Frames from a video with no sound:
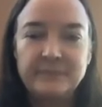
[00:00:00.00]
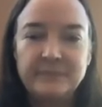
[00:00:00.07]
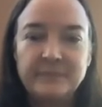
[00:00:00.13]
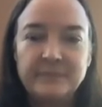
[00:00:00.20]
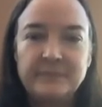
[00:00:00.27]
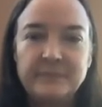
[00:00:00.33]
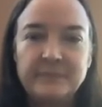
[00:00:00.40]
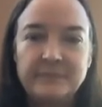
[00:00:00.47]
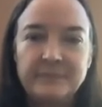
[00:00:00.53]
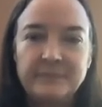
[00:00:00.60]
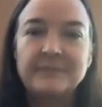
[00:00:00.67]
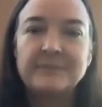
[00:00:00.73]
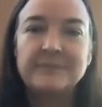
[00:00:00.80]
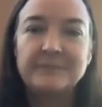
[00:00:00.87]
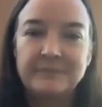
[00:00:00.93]

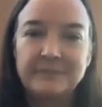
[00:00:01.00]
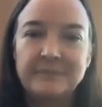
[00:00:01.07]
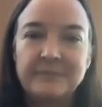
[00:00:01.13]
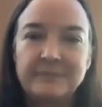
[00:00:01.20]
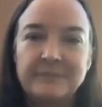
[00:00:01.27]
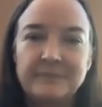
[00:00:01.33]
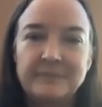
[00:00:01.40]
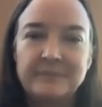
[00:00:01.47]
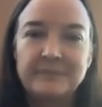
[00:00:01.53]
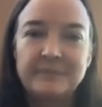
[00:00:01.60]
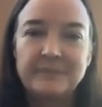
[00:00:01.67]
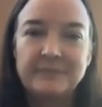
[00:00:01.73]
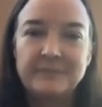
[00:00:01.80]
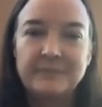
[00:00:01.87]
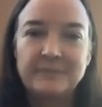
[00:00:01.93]

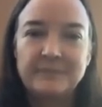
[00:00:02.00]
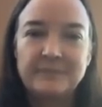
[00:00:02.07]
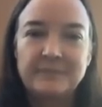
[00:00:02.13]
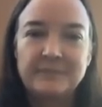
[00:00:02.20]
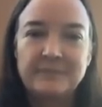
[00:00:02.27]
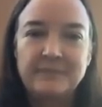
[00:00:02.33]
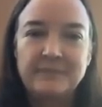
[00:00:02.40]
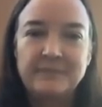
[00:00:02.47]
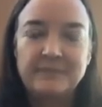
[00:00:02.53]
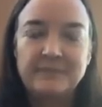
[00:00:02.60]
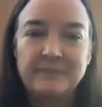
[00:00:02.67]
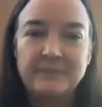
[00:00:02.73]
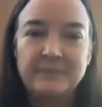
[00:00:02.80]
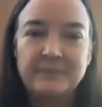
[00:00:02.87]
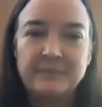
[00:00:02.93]

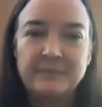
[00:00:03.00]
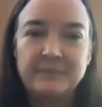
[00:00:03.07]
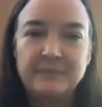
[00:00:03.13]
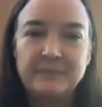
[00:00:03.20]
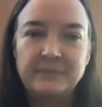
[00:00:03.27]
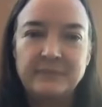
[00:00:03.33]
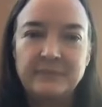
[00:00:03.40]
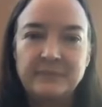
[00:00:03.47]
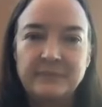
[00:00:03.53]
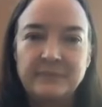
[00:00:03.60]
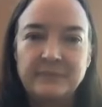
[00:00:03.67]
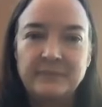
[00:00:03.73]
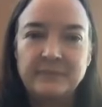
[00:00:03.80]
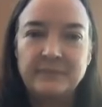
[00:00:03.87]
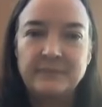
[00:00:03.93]

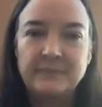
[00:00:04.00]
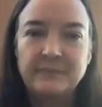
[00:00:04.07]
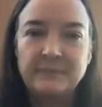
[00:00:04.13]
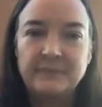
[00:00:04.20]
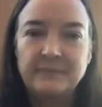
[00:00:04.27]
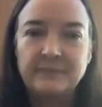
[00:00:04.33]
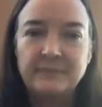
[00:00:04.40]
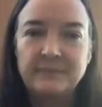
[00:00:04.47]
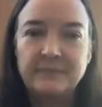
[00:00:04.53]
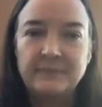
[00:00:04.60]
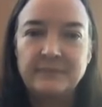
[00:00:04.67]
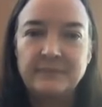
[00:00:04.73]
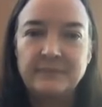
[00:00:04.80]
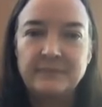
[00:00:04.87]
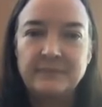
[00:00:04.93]

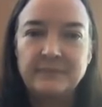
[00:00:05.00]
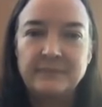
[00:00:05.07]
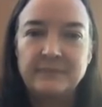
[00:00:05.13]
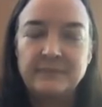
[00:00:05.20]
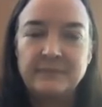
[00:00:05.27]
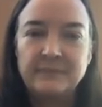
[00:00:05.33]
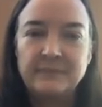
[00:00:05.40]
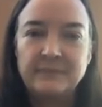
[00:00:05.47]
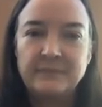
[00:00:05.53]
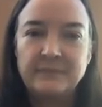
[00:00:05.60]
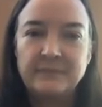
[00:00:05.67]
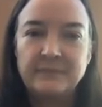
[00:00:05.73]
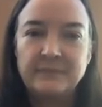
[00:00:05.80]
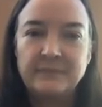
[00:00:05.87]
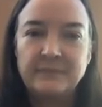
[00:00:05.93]

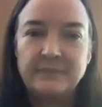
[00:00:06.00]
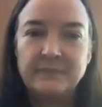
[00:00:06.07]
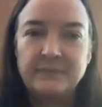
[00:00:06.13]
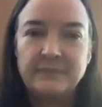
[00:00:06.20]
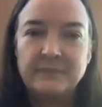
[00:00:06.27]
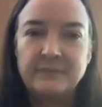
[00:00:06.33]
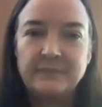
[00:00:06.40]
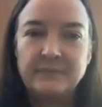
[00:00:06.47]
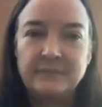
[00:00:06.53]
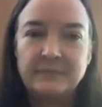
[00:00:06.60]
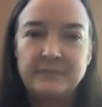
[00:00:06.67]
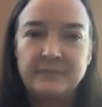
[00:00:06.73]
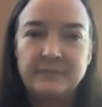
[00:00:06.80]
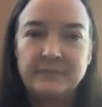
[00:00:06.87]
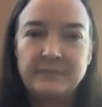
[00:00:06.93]

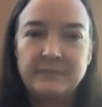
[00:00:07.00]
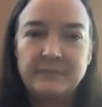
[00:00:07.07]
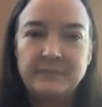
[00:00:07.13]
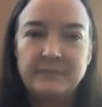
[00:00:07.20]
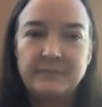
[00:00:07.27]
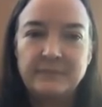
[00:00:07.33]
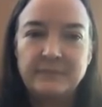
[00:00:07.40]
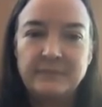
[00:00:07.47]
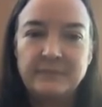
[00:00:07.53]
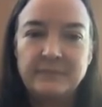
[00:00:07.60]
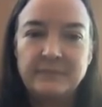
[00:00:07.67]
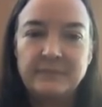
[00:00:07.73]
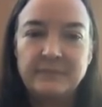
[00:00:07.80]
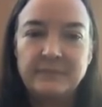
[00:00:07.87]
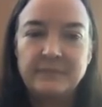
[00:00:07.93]
The person shown says nothing.